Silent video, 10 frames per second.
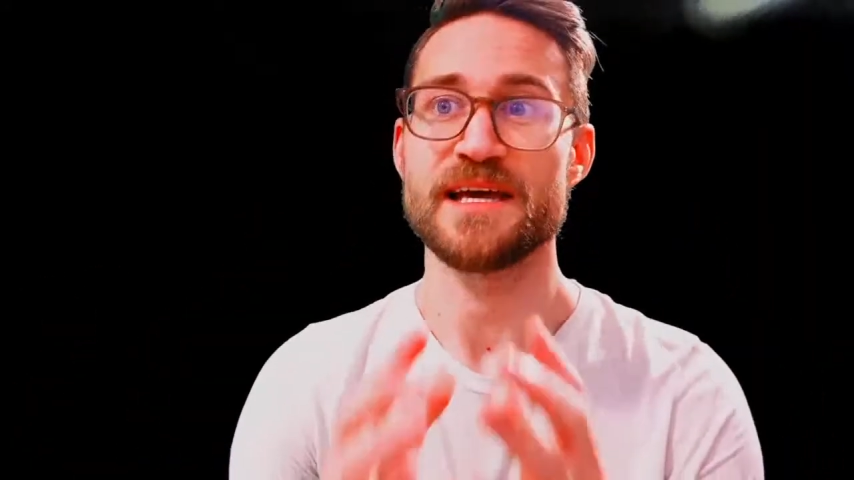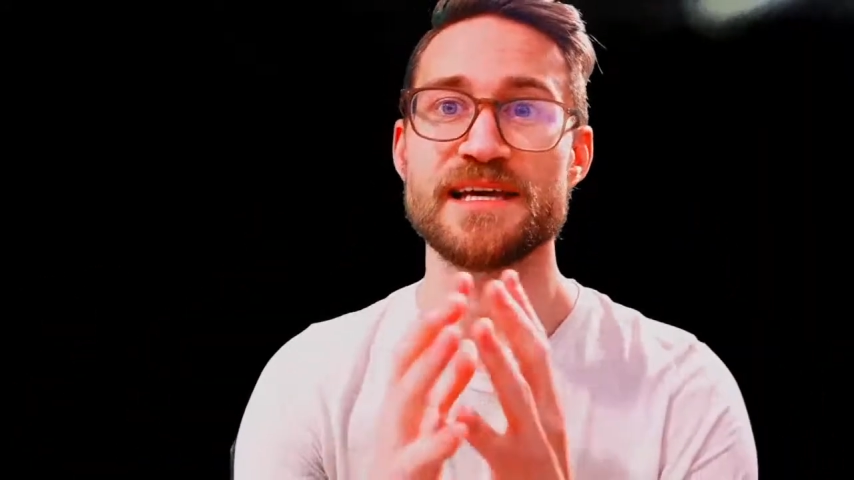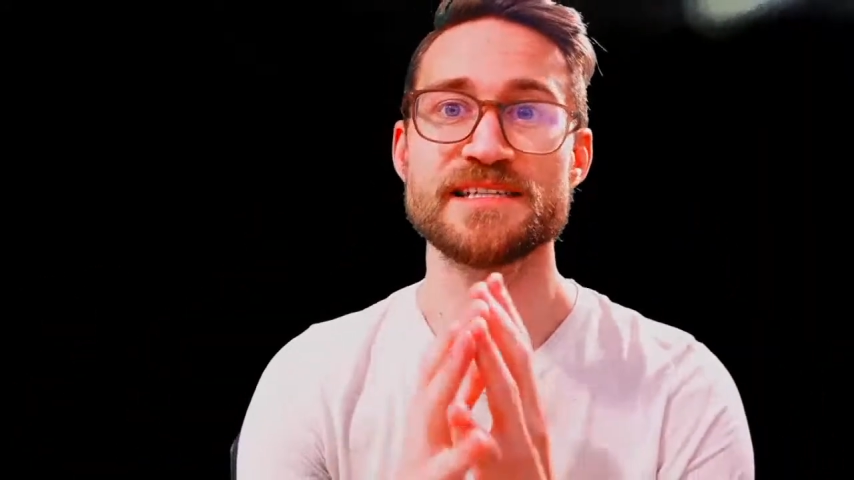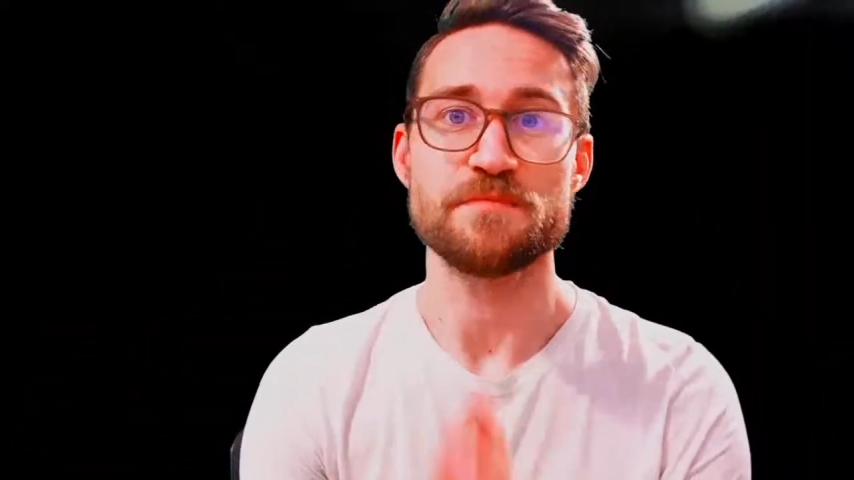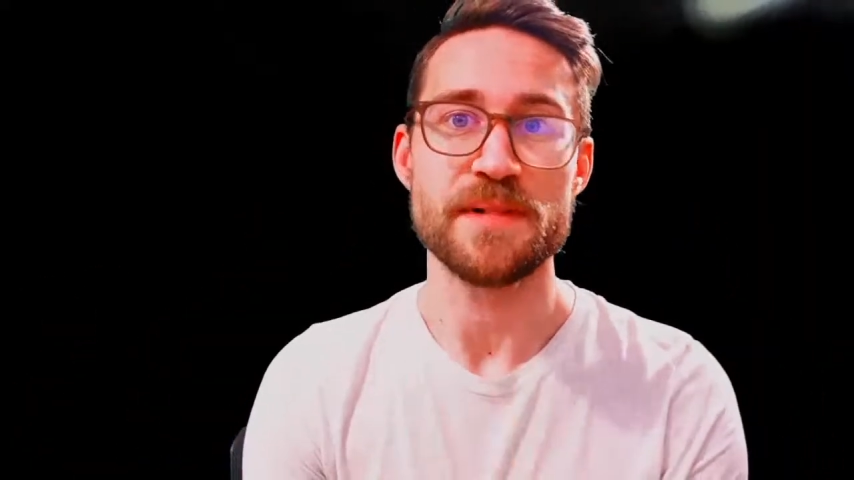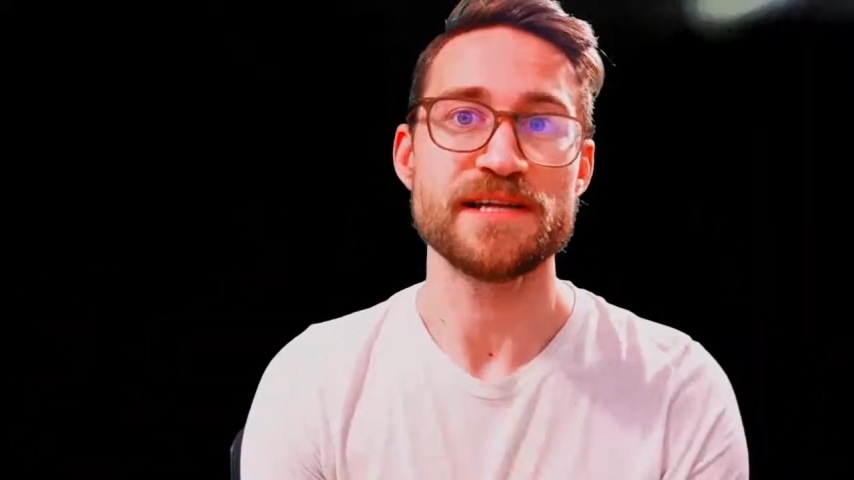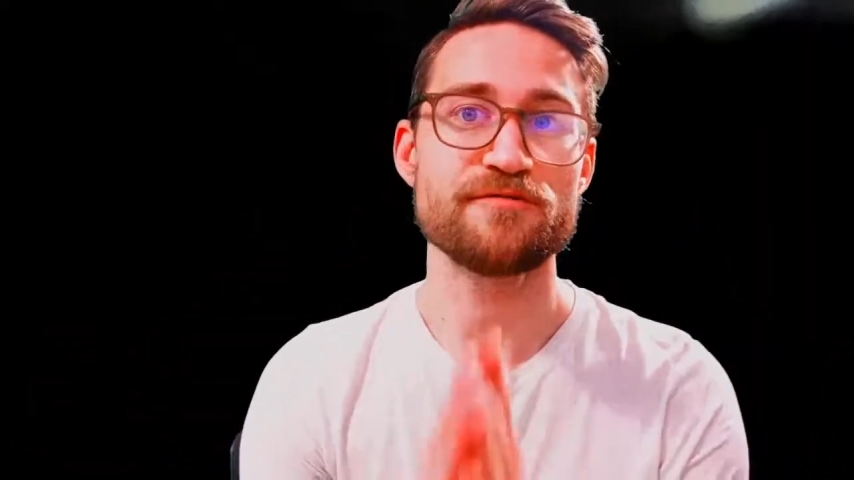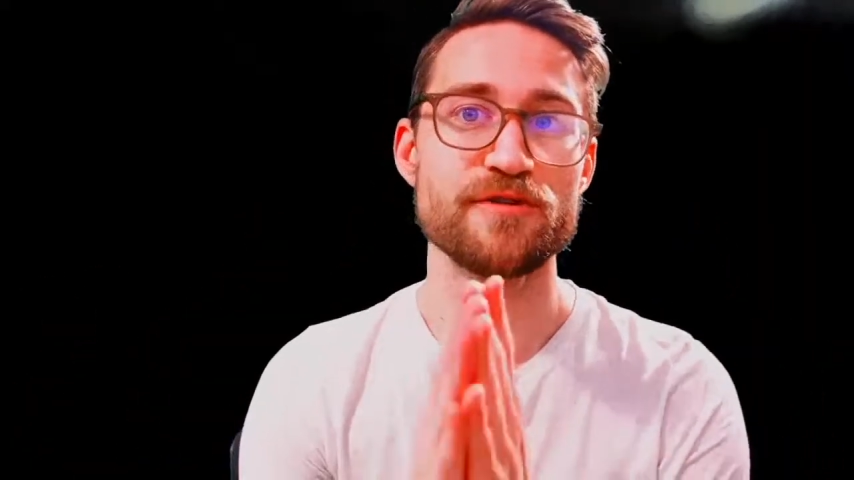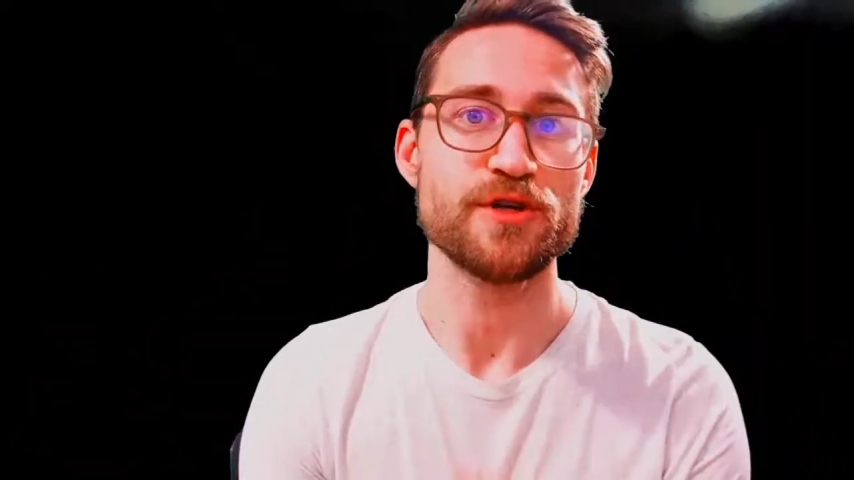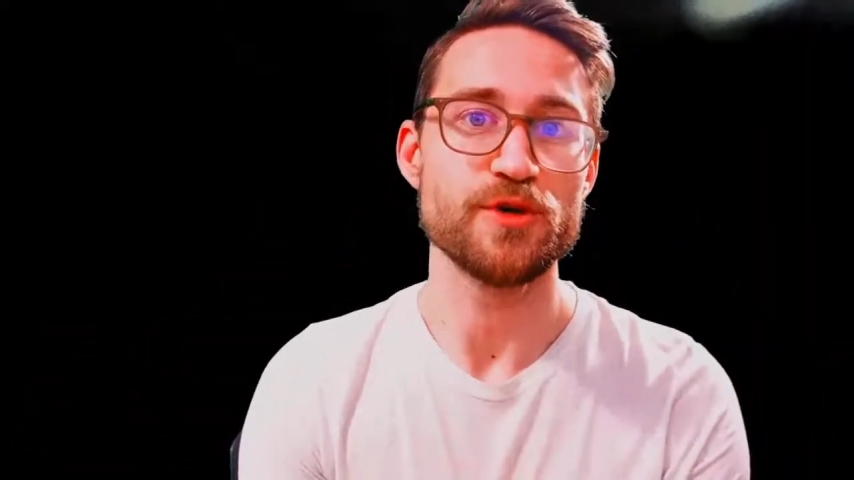it's meant
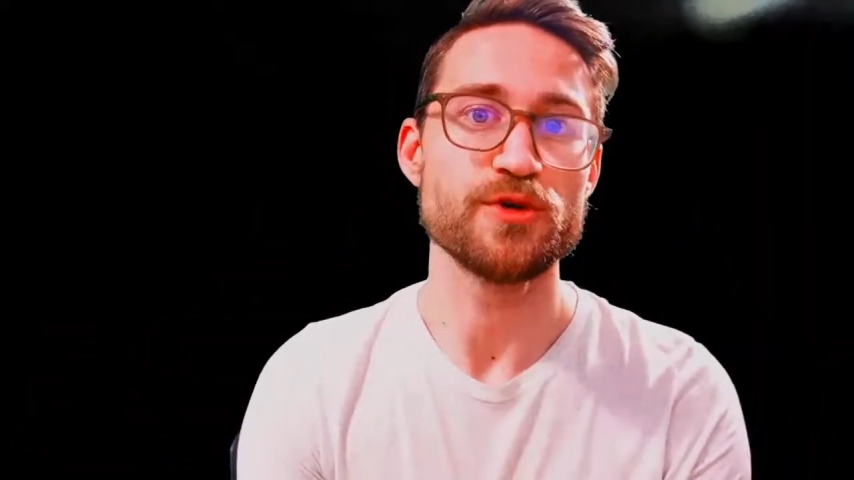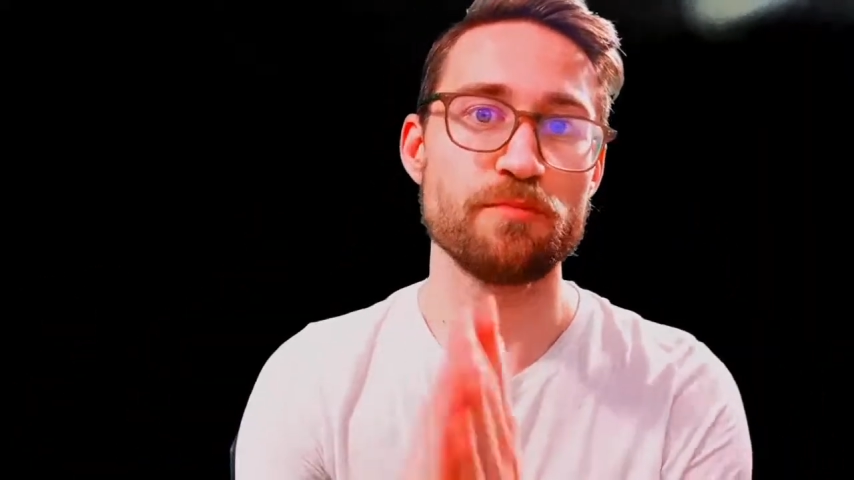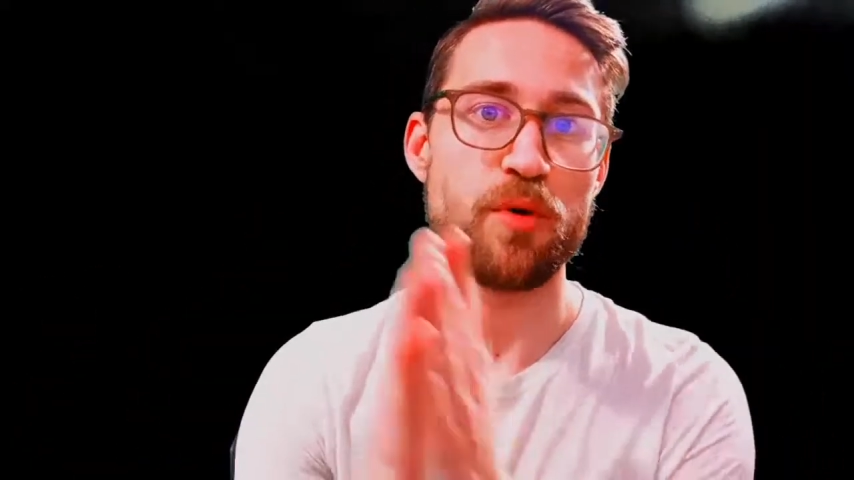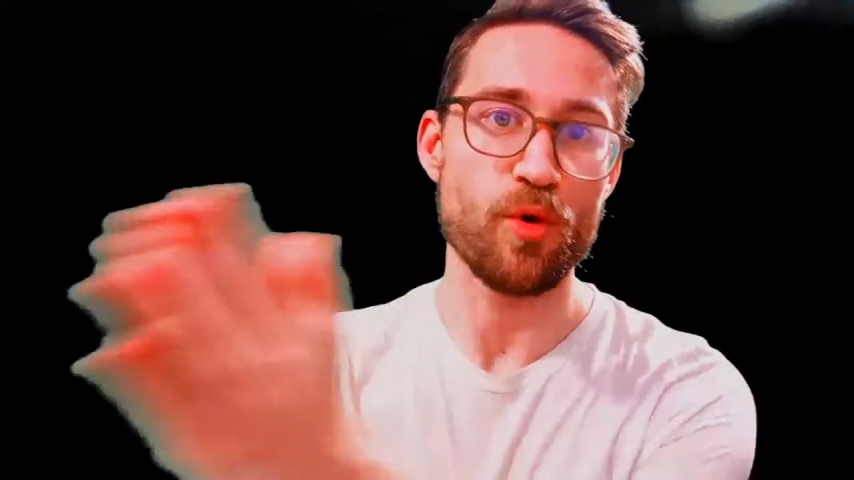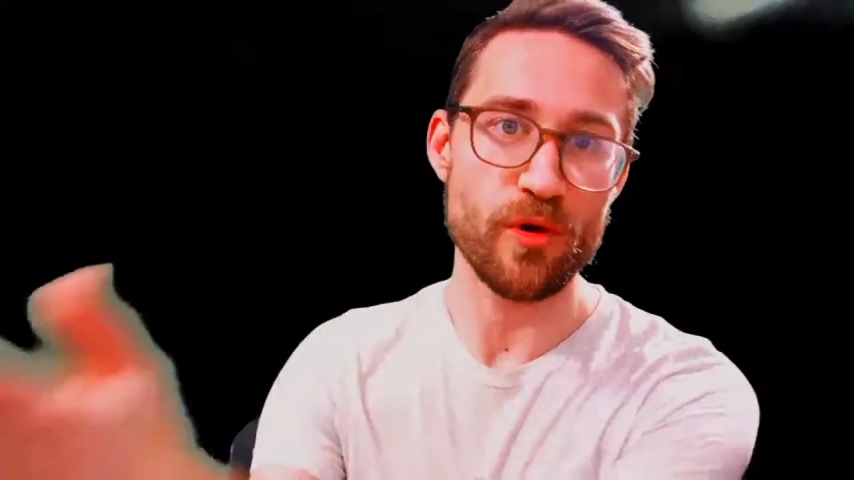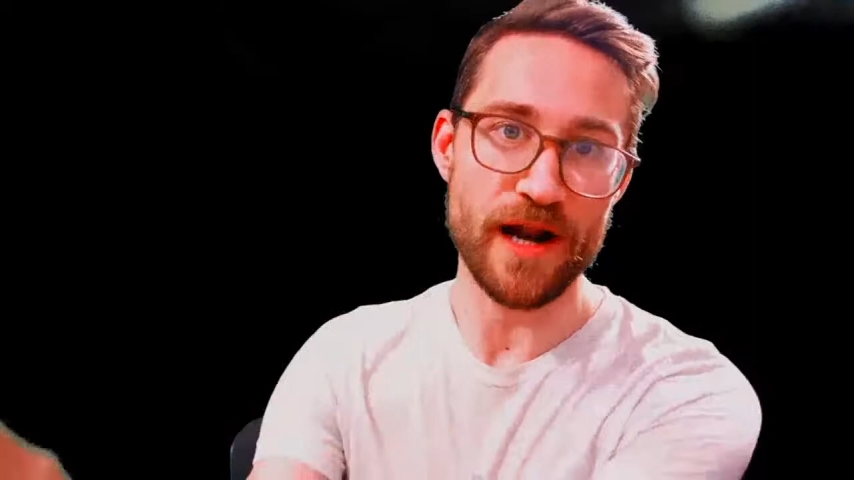for you to port